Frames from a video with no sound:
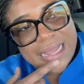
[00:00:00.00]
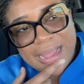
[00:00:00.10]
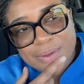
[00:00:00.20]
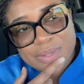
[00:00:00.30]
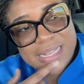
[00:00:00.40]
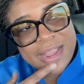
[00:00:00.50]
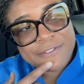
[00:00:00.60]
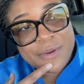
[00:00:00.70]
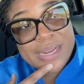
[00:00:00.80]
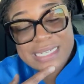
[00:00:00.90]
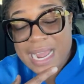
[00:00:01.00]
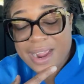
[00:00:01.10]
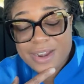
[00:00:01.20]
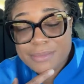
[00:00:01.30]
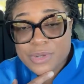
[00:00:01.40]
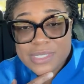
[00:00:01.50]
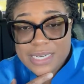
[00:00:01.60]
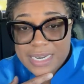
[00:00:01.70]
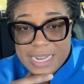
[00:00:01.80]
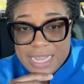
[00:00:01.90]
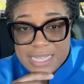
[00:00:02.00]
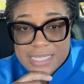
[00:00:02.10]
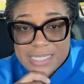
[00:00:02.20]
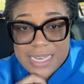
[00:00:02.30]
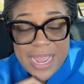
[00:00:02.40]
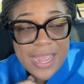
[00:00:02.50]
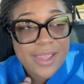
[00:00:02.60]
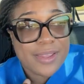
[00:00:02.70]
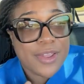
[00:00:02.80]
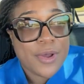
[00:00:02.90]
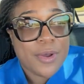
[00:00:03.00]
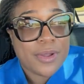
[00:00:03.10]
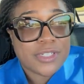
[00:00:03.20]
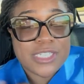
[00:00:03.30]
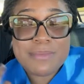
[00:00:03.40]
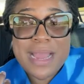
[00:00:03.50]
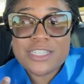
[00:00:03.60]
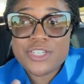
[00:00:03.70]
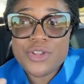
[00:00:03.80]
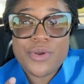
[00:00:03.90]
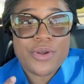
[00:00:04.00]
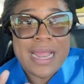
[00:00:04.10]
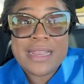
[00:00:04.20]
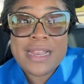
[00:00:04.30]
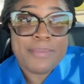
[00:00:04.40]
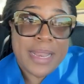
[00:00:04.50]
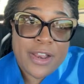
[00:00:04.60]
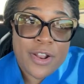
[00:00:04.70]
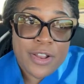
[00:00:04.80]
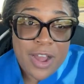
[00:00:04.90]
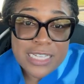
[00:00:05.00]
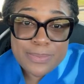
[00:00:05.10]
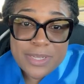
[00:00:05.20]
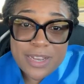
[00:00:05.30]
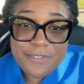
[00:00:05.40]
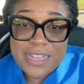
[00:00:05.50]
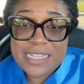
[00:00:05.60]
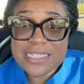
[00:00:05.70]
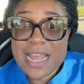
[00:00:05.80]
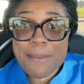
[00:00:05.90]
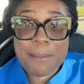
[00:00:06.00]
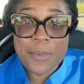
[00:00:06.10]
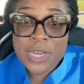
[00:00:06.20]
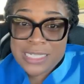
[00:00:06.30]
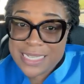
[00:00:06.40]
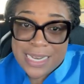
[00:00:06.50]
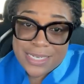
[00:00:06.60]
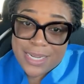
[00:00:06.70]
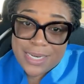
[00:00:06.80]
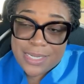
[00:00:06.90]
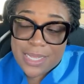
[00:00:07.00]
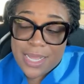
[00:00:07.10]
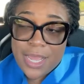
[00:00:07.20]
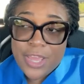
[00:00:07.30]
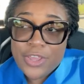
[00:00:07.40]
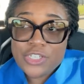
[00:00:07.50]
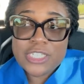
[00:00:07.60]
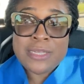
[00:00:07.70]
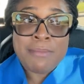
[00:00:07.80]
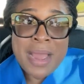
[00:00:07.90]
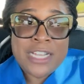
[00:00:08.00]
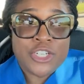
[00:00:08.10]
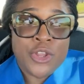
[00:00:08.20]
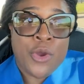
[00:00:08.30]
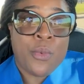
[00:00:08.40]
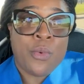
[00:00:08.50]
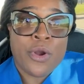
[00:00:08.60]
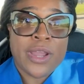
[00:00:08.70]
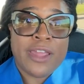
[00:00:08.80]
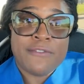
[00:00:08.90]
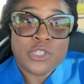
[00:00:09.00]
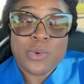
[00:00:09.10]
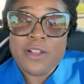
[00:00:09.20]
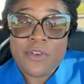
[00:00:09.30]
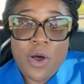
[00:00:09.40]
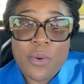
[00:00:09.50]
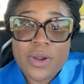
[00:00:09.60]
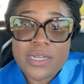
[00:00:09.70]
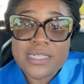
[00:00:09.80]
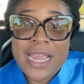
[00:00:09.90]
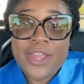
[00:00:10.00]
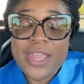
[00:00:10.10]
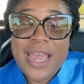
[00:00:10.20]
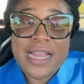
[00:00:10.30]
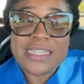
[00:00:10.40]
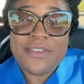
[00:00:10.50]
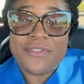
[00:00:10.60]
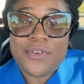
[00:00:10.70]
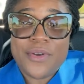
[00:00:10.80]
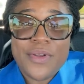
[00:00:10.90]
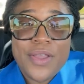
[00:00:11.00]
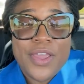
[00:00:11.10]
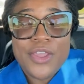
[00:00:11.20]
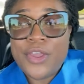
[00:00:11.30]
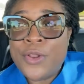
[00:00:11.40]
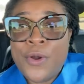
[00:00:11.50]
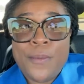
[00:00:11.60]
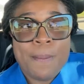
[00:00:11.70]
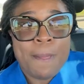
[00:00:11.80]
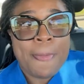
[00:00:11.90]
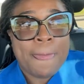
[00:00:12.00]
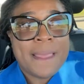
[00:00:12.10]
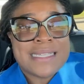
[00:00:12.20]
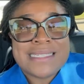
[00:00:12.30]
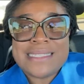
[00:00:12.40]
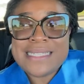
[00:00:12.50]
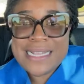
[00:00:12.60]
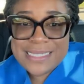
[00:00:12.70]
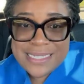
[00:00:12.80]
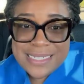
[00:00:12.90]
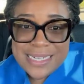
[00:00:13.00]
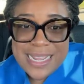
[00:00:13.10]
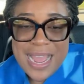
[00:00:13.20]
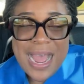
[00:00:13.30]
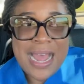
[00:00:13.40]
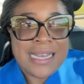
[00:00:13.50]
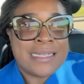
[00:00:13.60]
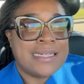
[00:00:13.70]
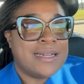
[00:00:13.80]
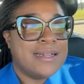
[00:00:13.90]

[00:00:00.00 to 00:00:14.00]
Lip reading: I was like very tired most of the days. Like, you know, just imagine you're, and then depending on the hospital, if it is like money centered, just imagine you're working for 12 hours and you can't even, you know, sit and